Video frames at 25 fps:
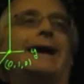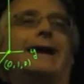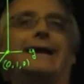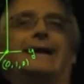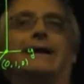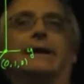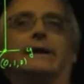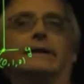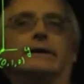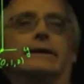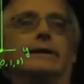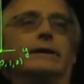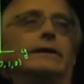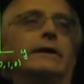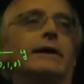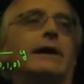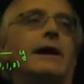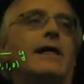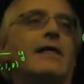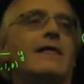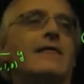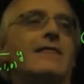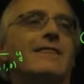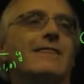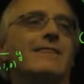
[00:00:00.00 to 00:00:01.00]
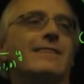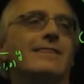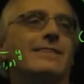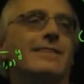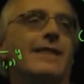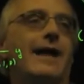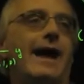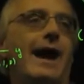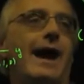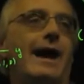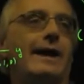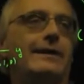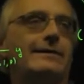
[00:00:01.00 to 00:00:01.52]
And
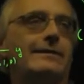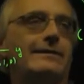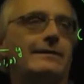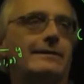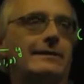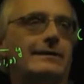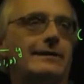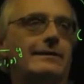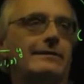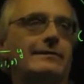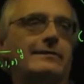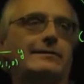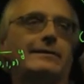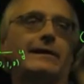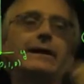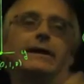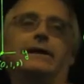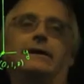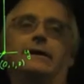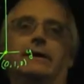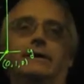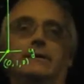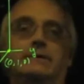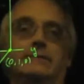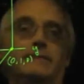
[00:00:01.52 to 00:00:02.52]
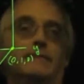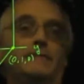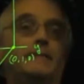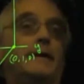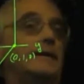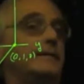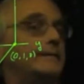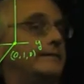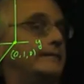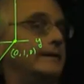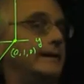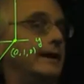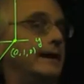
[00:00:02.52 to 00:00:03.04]
that is theta.
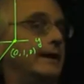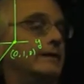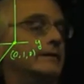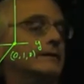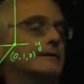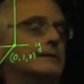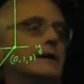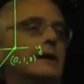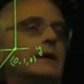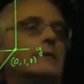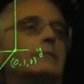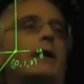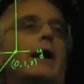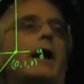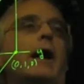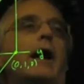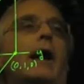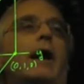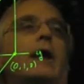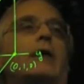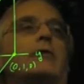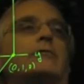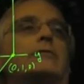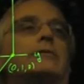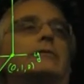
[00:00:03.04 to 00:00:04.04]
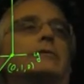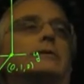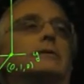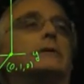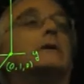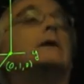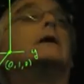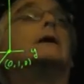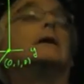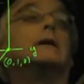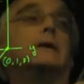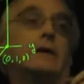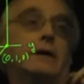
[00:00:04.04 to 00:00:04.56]
That's the angle I'm
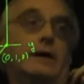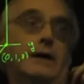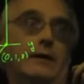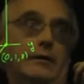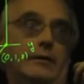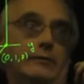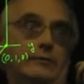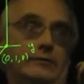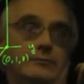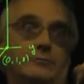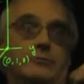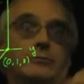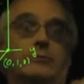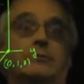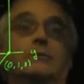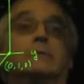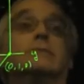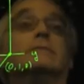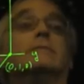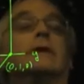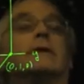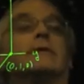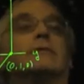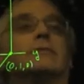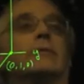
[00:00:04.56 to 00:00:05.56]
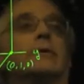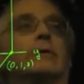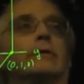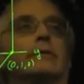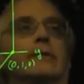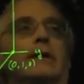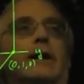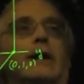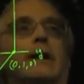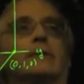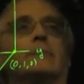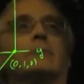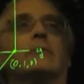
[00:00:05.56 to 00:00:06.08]
after. I'll have to prove that's
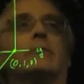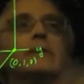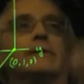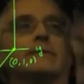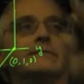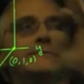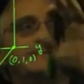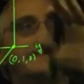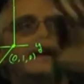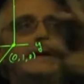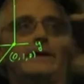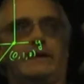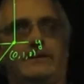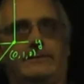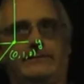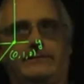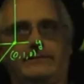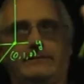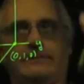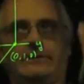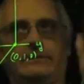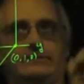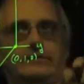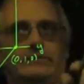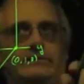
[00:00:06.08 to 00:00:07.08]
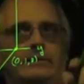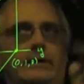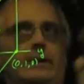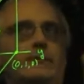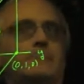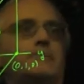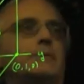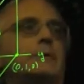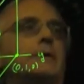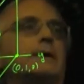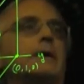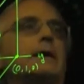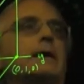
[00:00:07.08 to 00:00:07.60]
109.5 in this
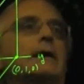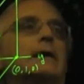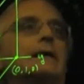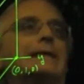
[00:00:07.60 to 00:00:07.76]
shape.